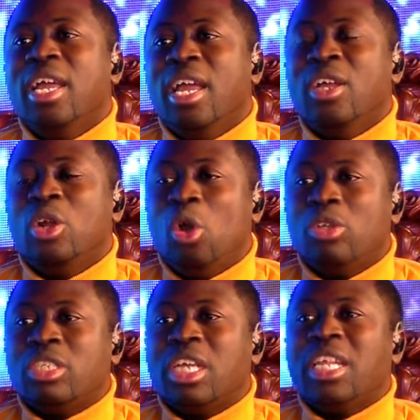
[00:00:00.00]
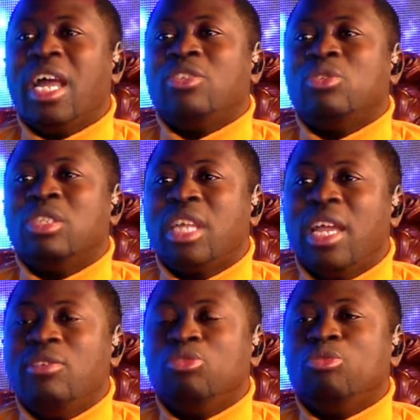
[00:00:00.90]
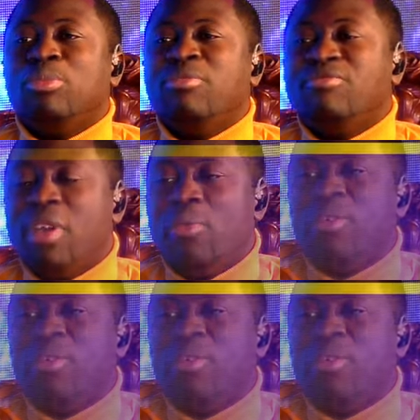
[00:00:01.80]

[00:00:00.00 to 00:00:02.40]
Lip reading: And God said, I should tell you to be very